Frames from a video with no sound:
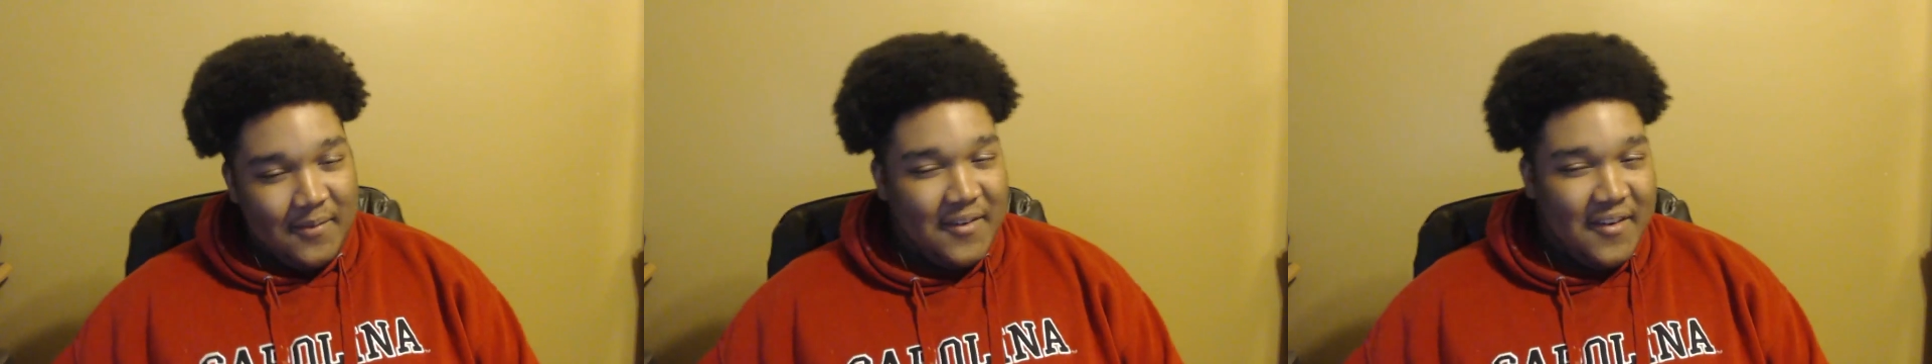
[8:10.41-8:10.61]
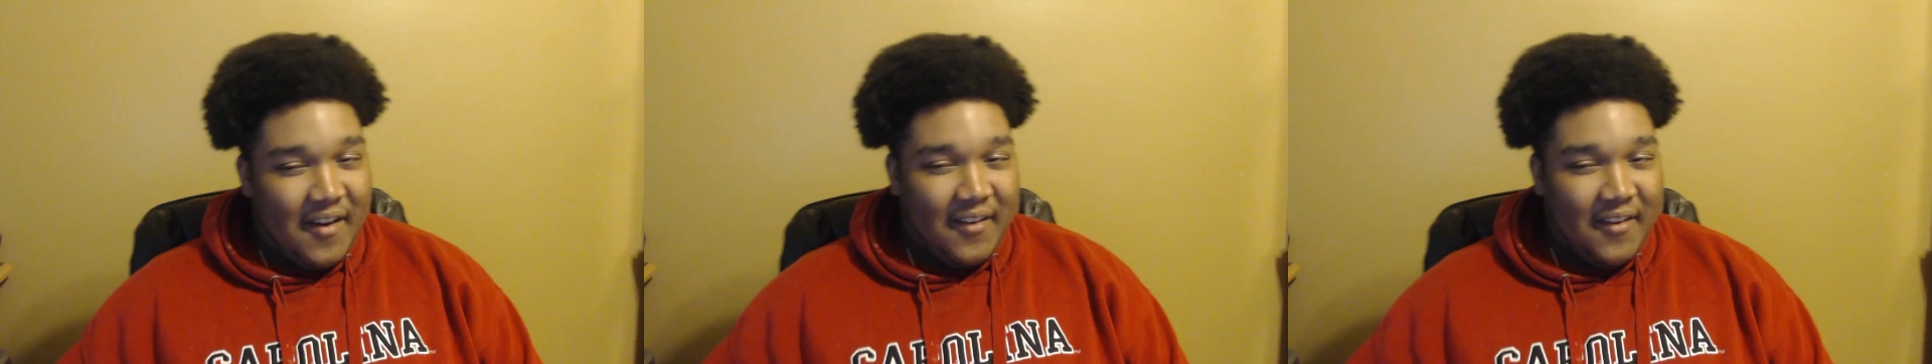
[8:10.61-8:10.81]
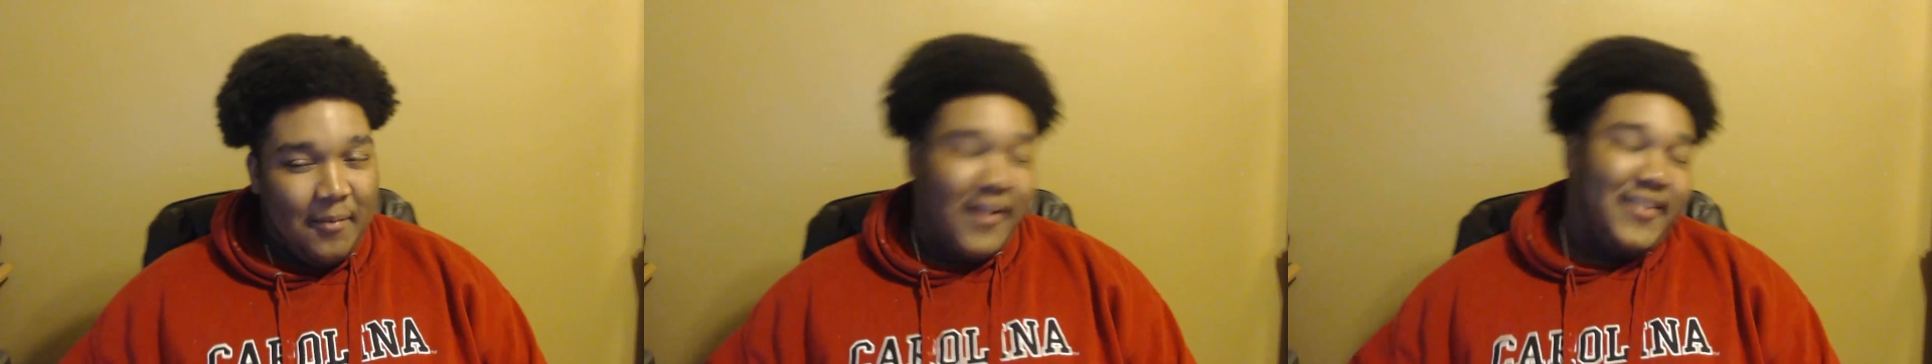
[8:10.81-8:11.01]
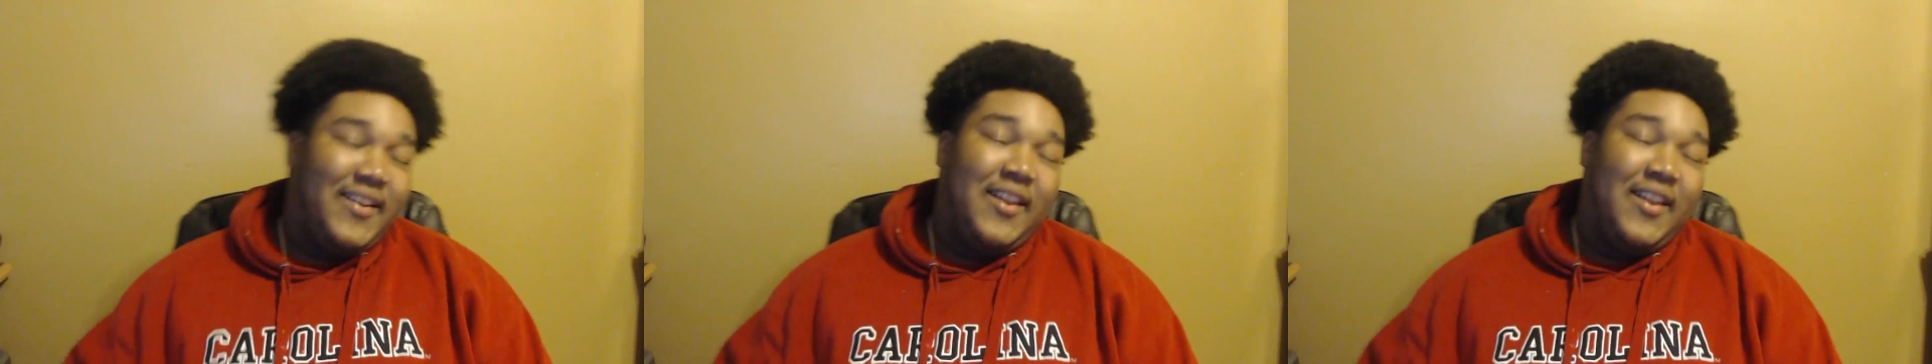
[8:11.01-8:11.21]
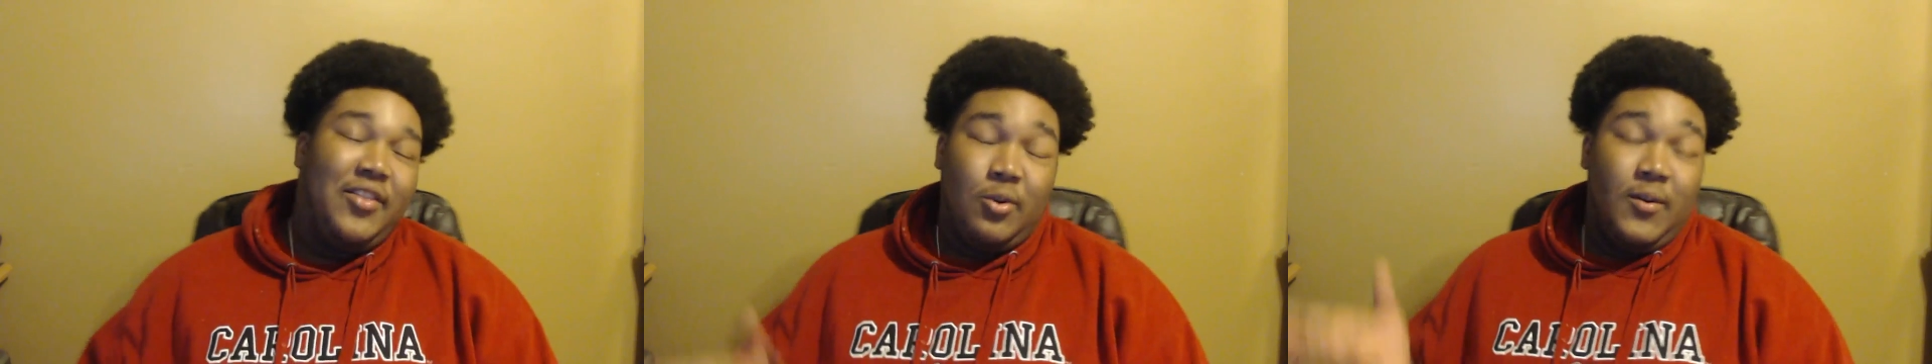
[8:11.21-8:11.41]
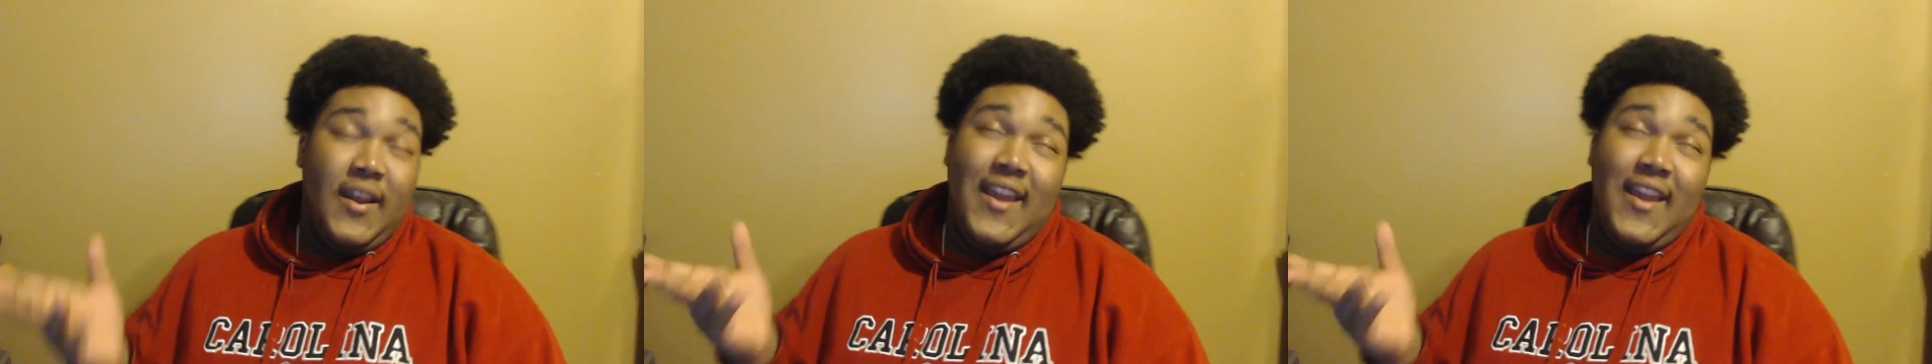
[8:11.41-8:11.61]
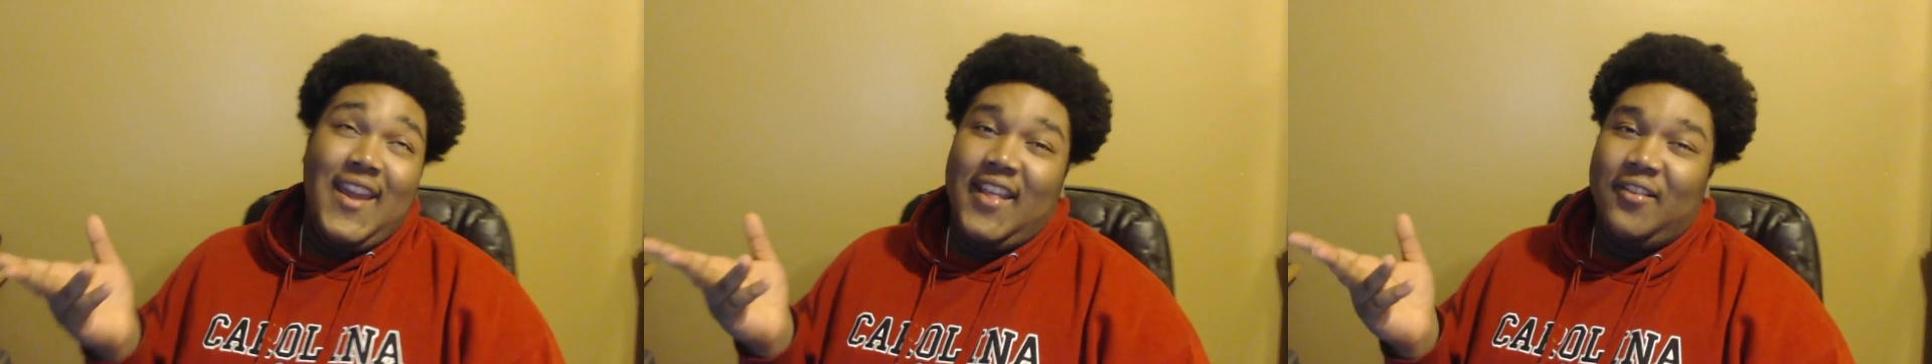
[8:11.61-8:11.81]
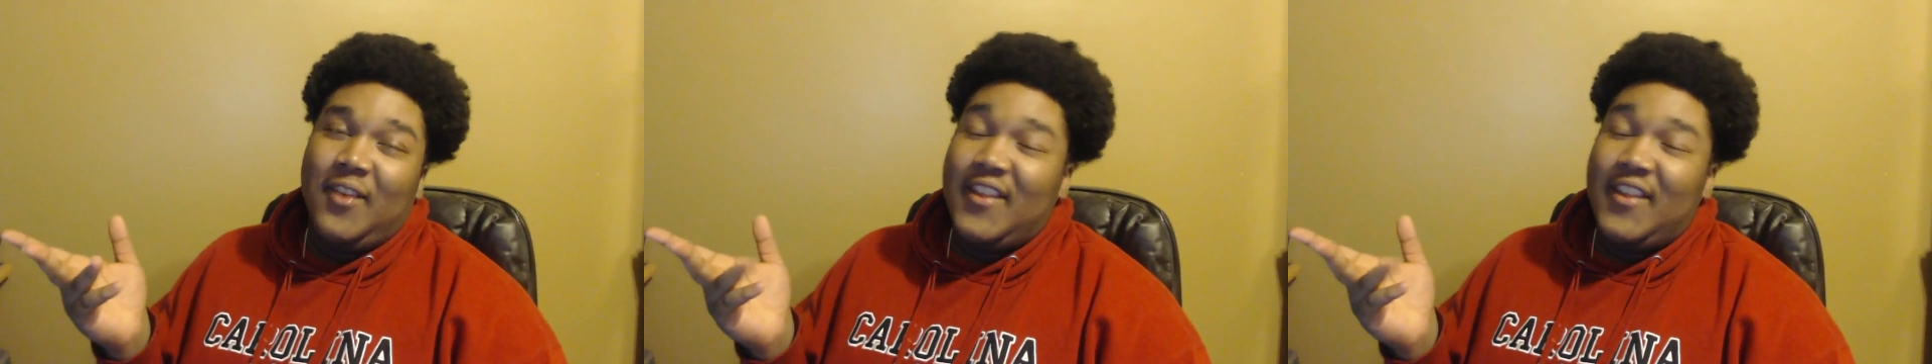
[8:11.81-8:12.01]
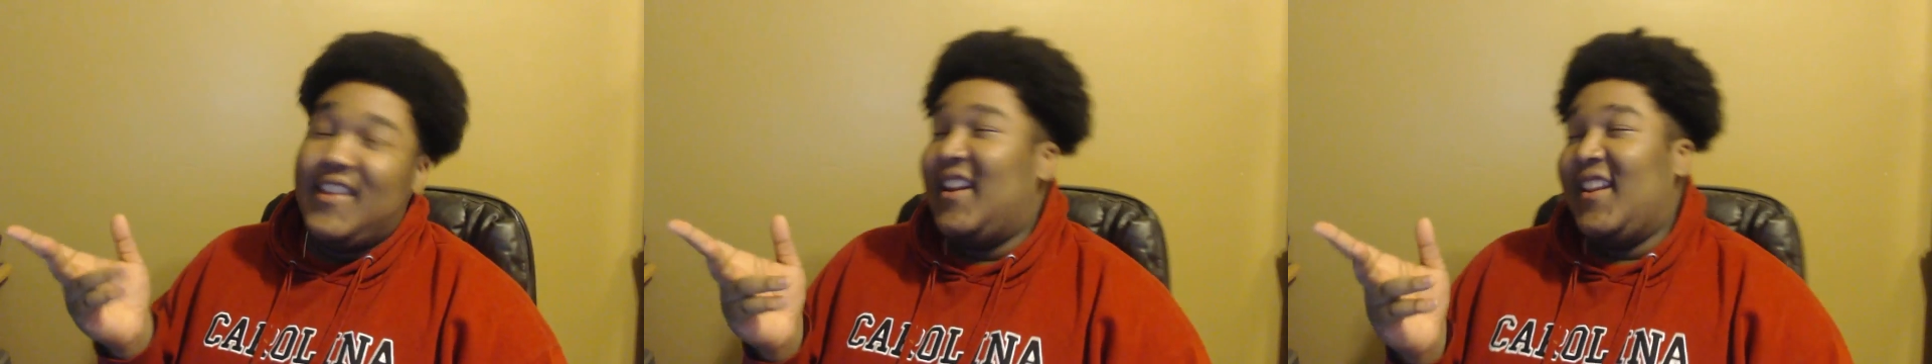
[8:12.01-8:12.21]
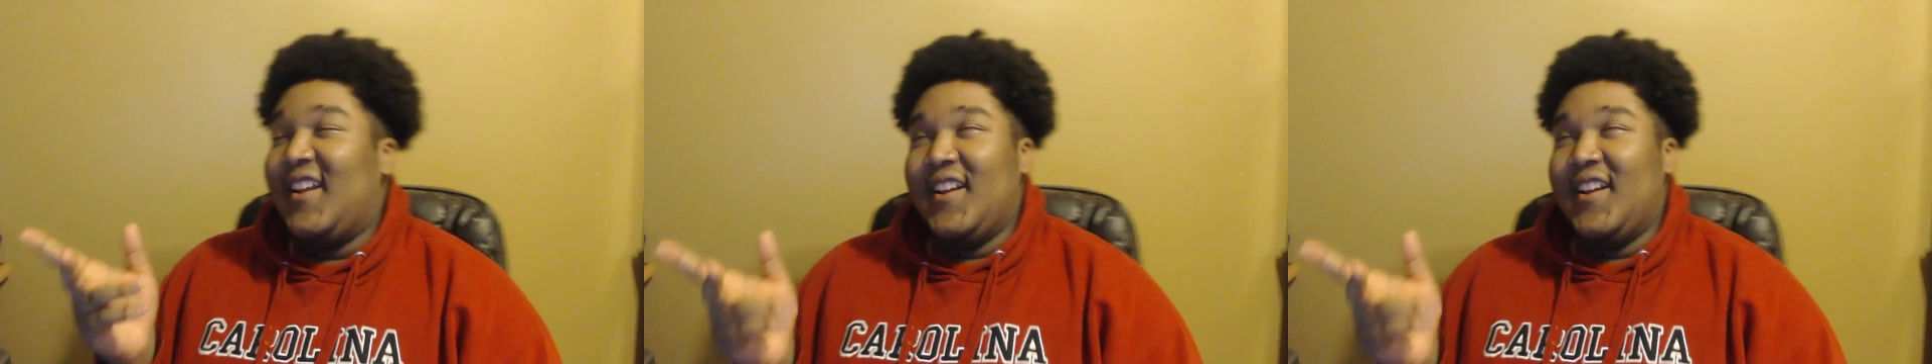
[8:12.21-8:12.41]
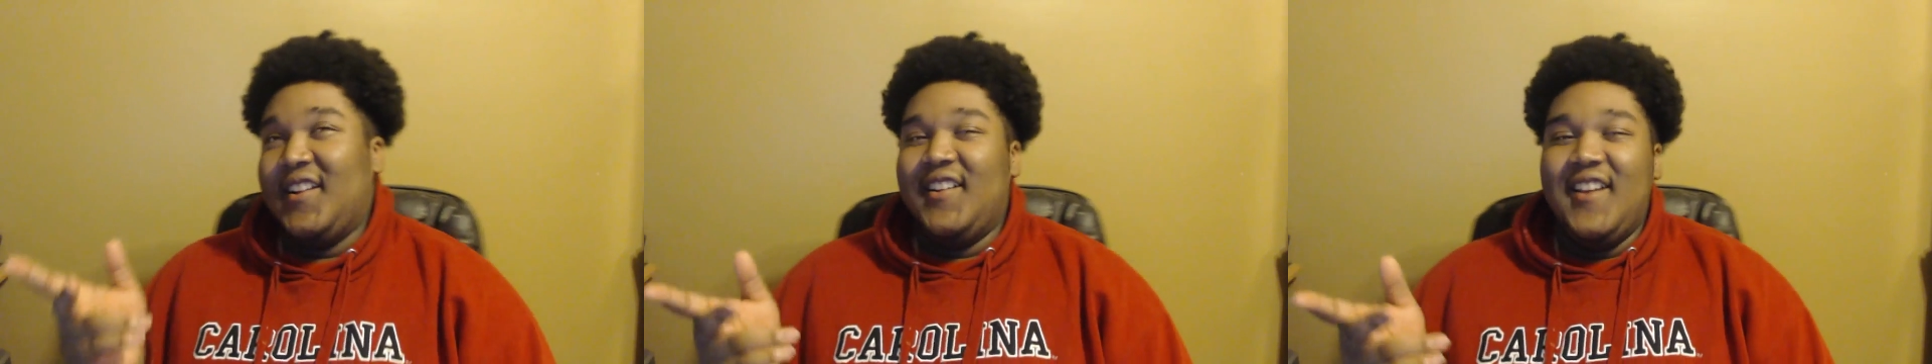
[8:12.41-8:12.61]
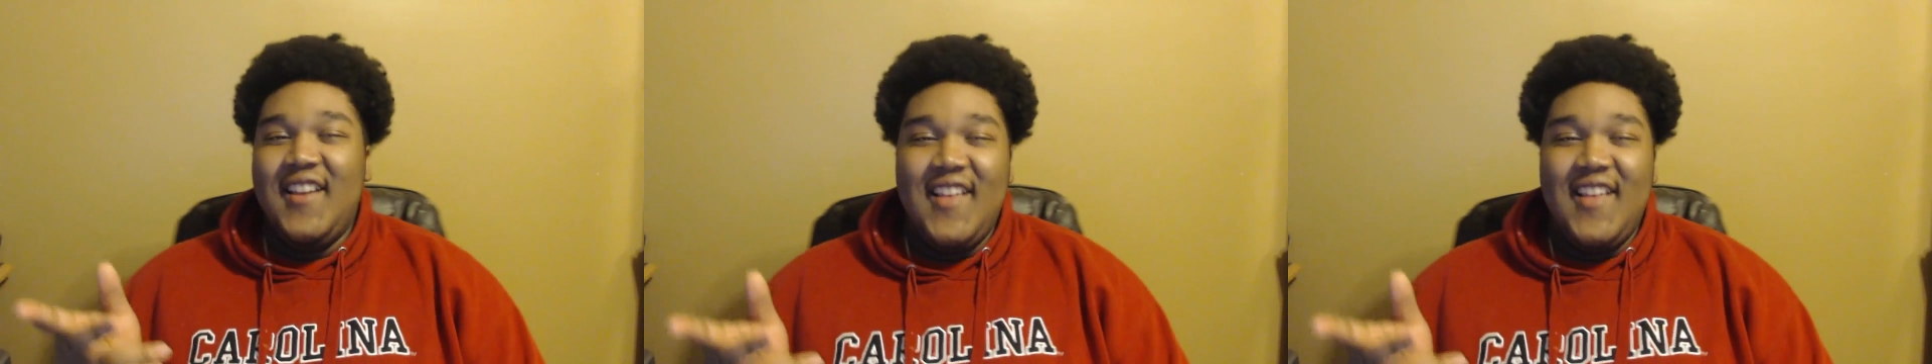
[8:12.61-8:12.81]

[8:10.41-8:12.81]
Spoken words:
Well, I'm surprised they didn't throw hands right then and there.